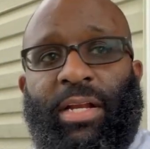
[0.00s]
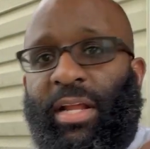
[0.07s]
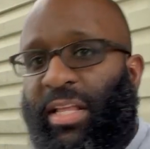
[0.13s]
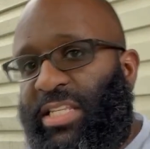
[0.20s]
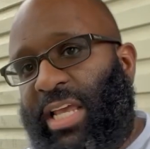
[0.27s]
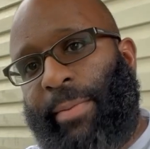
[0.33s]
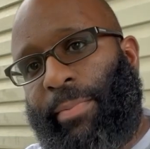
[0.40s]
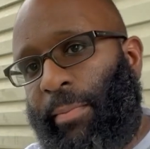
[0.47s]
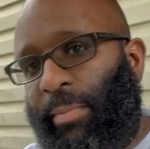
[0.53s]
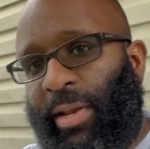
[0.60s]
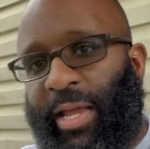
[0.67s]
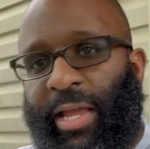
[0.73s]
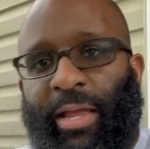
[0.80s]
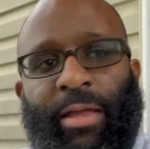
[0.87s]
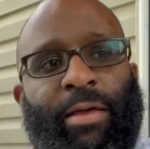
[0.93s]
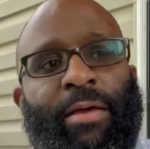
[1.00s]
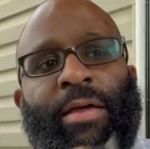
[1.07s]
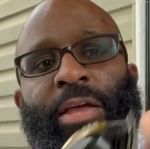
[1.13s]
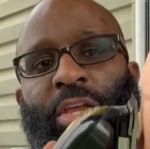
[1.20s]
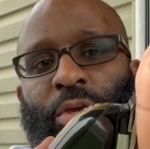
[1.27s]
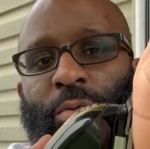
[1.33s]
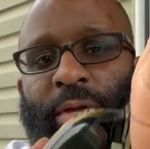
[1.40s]
a taper blade.
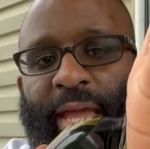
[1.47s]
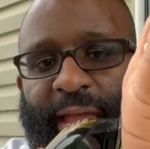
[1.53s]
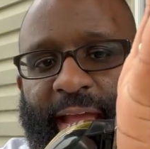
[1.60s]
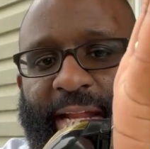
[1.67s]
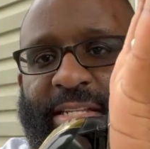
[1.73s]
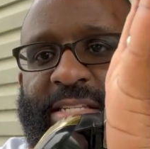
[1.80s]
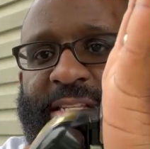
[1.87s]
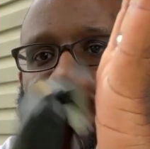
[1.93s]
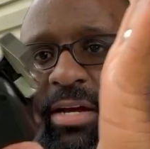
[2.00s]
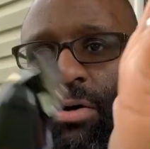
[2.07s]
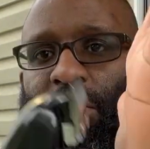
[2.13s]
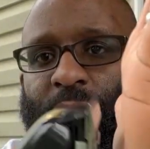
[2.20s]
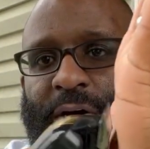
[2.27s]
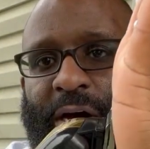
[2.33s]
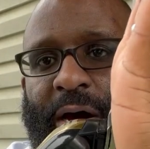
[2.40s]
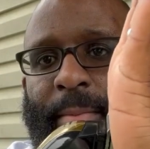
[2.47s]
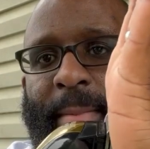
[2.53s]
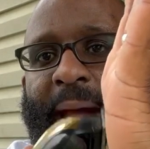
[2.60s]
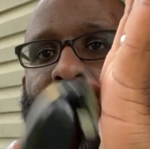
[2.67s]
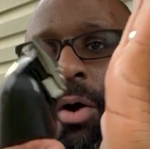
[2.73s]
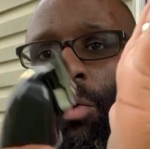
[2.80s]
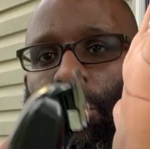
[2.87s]
You can still come
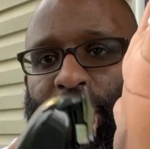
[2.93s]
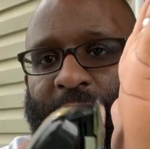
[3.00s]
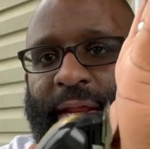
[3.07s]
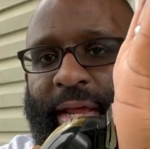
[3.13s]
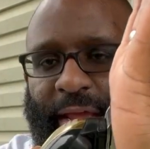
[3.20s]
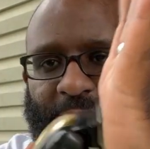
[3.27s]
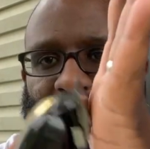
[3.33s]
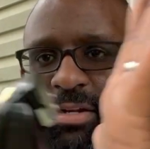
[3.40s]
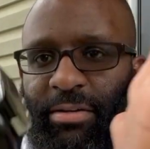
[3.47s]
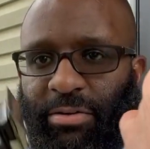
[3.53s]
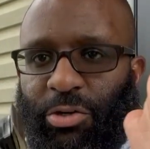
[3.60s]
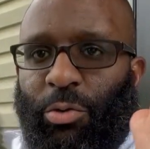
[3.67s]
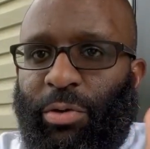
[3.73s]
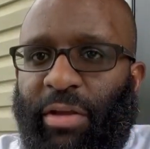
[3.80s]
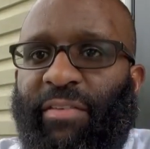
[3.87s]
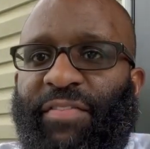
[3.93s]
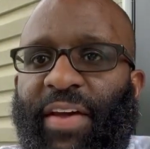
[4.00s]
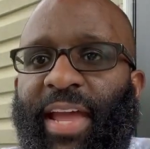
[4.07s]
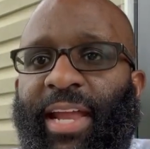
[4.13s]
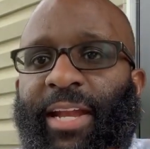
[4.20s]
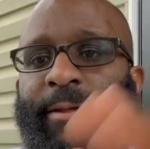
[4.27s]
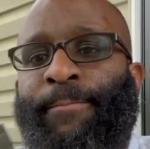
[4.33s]
out with it and do your
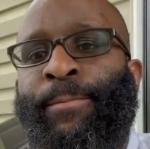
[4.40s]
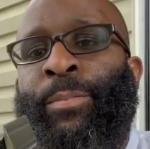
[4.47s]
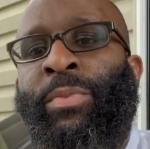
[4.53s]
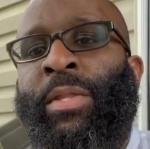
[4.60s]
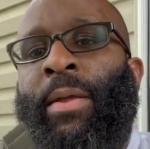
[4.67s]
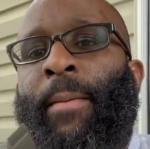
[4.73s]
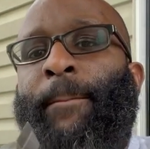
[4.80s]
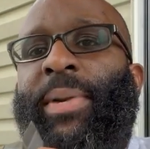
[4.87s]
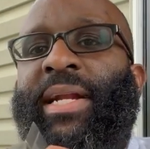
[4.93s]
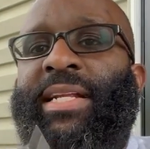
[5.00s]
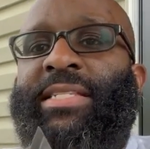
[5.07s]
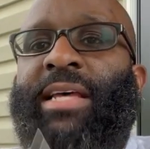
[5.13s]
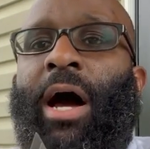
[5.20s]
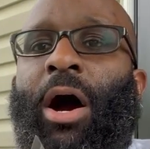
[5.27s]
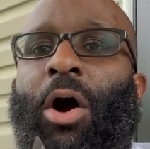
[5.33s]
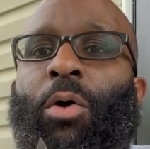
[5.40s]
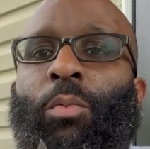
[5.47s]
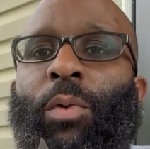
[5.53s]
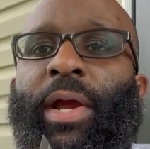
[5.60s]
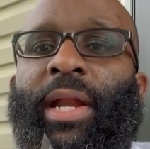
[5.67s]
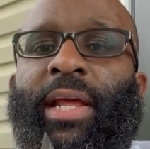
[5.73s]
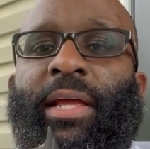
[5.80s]
fading, but it's
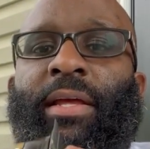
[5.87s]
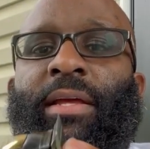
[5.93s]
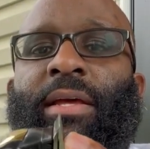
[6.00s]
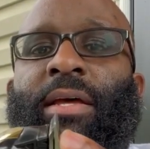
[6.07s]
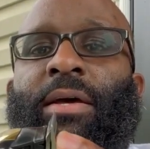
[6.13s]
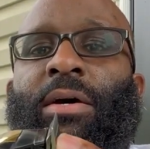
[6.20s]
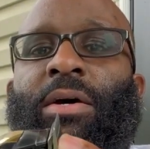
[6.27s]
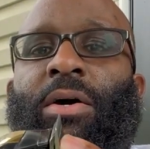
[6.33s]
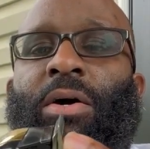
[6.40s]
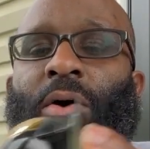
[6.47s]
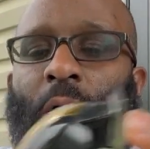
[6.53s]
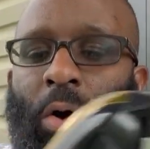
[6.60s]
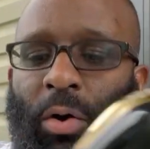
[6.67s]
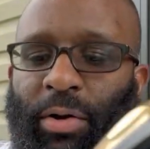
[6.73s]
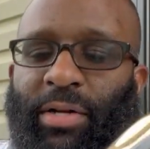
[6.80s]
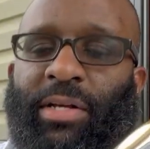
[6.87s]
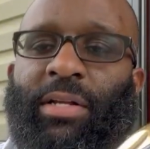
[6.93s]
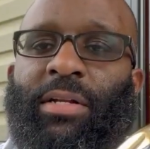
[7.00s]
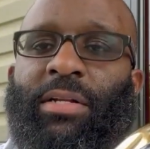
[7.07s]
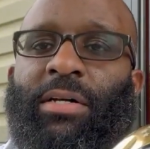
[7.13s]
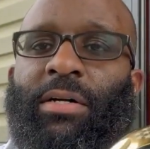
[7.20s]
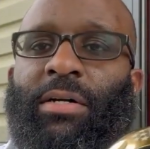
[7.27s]
already, or the,
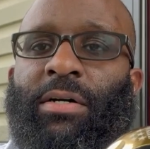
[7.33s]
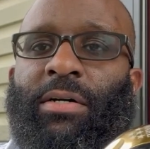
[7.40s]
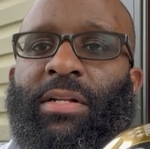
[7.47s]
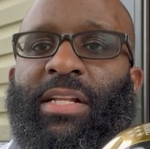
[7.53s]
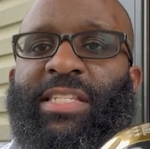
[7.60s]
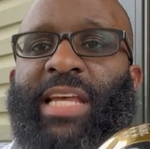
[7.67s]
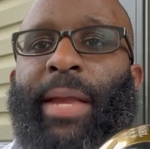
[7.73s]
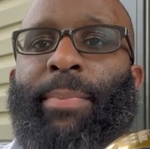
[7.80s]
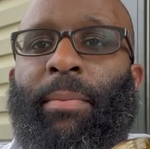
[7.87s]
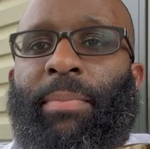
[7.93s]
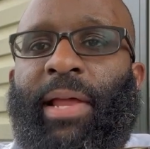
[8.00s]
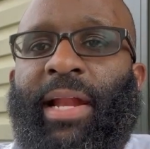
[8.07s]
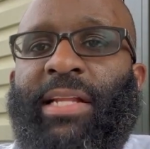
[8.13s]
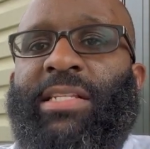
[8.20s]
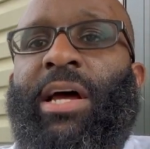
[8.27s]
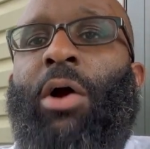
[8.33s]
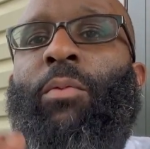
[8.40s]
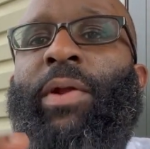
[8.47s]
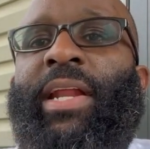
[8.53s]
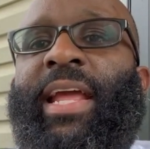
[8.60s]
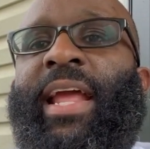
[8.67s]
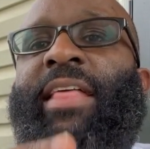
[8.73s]
the, the taper blade is
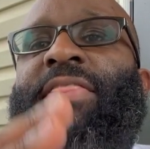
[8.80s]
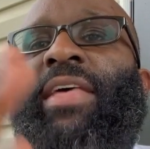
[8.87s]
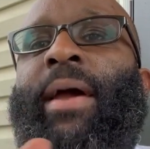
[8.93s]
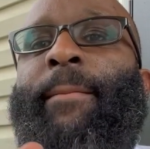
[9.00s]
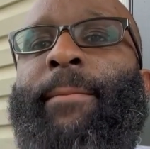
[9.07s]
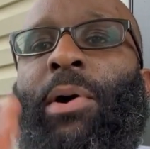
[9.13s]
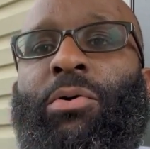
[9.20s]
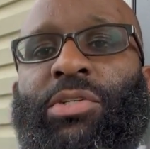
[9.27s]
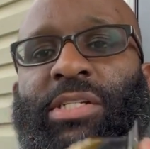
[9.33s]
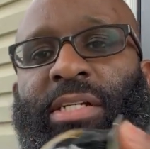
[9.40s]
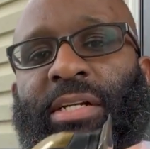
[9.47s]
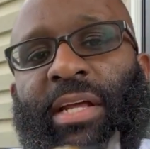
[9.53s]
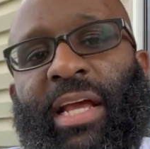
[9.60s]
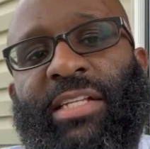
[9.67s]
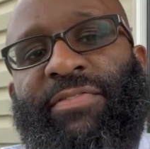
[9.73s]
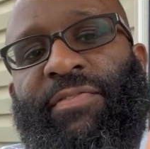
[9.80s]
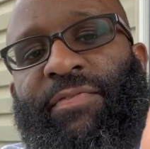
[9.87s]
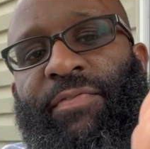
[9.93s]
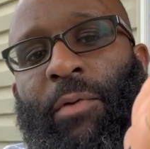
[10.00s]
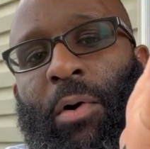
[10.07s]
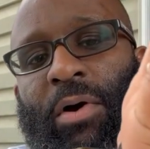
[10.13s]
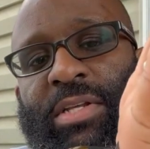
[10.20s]
already in that motion. As
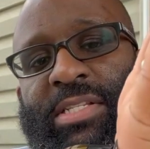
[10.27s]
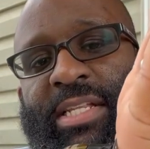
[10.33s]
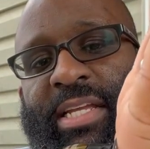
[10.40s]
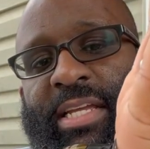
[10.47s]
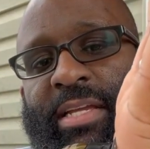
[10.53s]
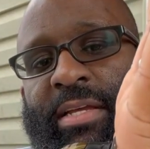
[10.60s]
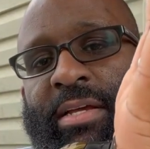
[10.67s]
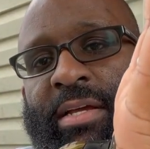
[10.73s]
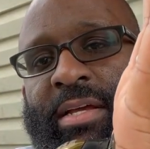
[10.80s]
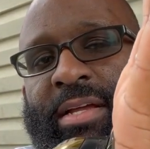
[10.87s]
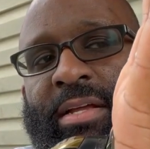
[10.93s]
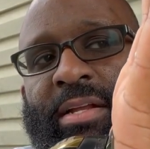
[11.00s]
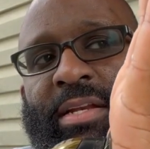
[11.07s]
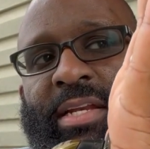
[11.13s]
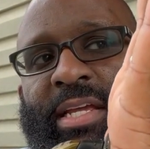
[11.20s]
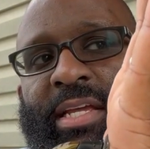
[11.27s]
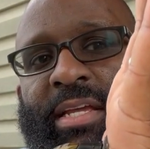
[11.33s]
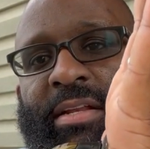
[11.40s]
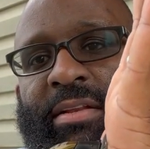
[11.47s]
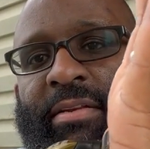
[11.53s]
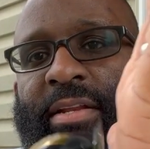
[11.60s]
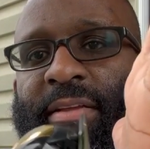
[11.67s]
far as the, the,
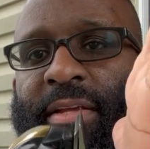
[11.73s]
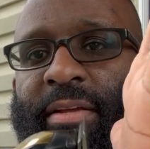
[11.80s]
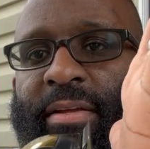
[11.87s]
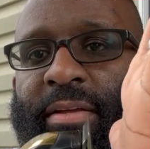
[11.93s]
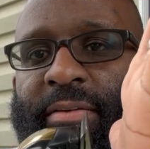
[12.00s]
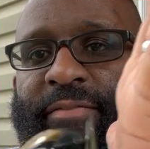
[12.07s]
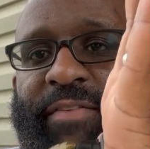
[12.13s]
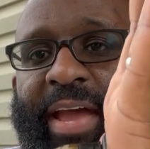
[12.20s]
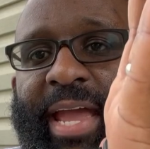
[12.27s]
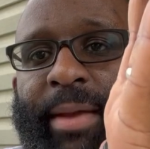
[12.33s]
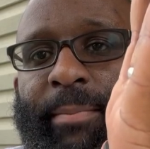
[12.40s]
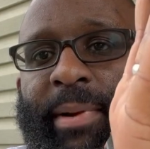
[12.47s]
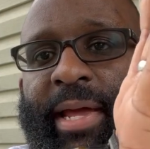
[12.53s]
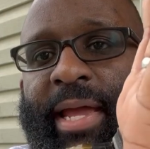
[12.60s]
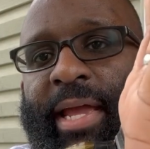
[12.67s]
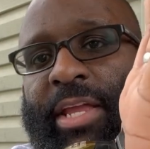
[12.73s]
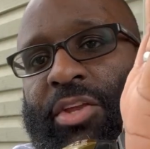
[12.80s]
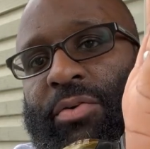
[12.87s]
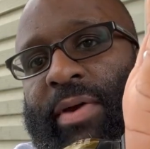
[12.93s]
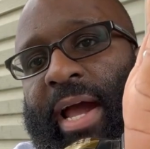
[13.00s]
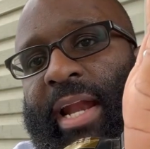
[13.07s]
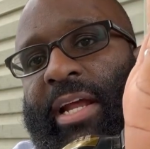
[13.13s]
the fade blade, you
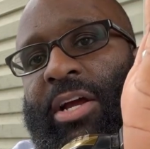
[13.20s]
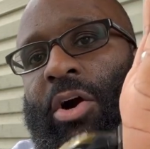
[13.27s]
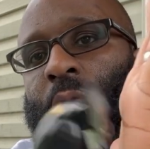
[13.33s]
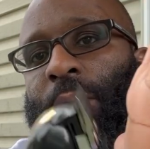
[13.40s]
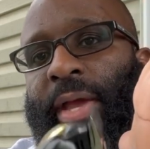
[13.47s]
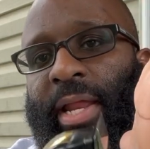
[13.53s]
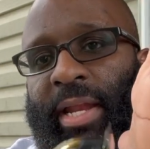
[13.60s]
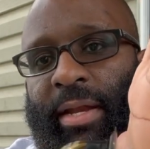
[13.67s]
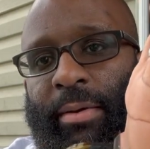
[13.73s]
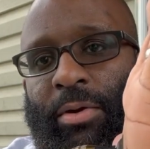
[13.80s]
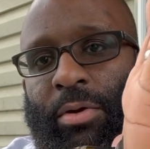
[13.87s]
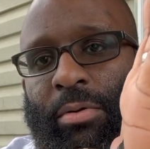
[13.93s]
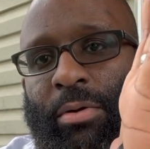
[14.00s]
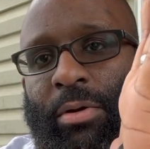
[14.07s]
got to go in and